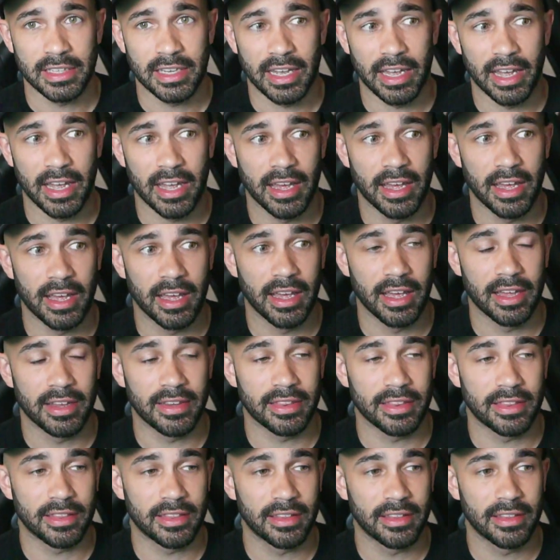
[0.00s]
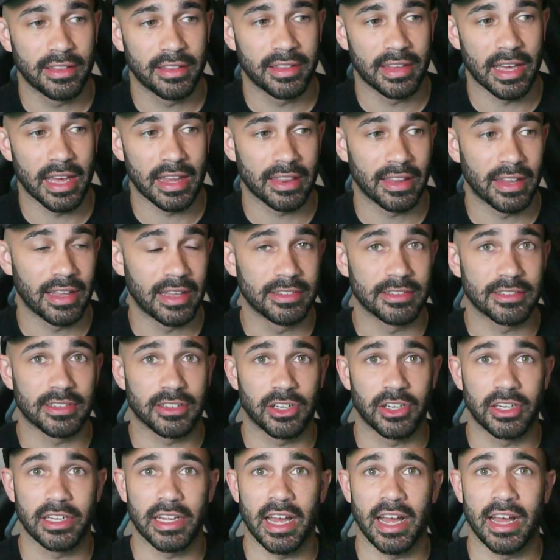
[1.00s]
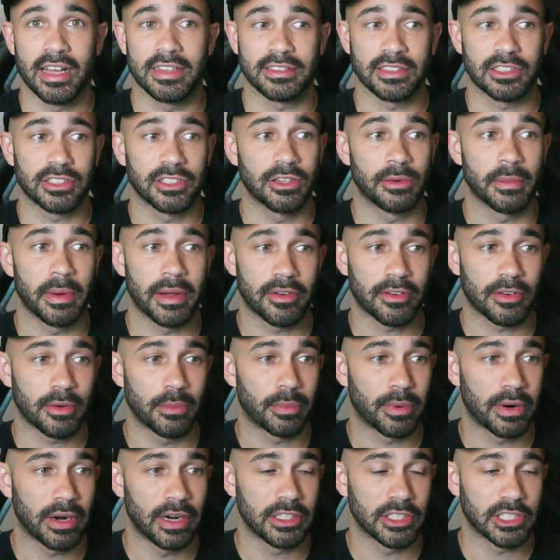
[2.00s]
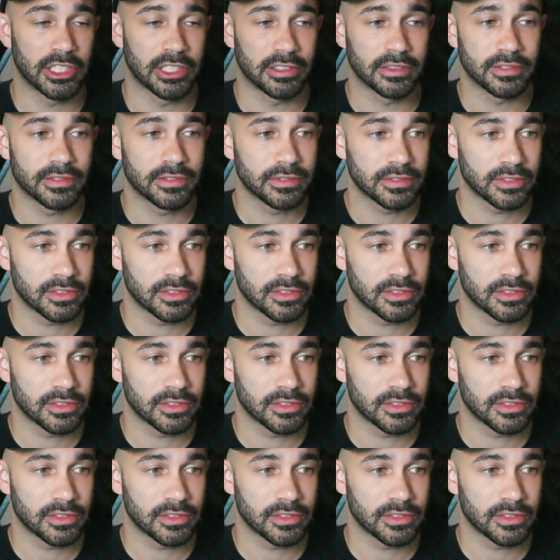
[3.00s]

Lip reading: and that lens already has a good amount of compression,